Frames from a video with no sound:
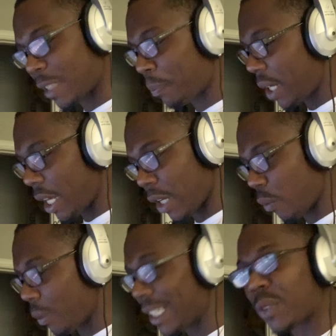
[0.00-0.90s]
plug,
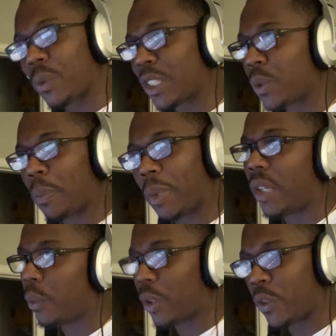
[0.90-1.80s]
rinse and
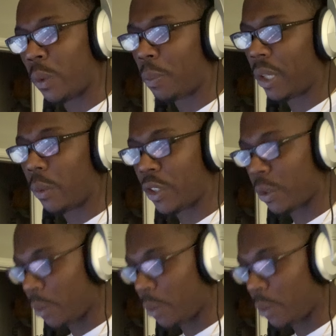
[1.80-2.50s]
repeat, rinse and repeat, rinse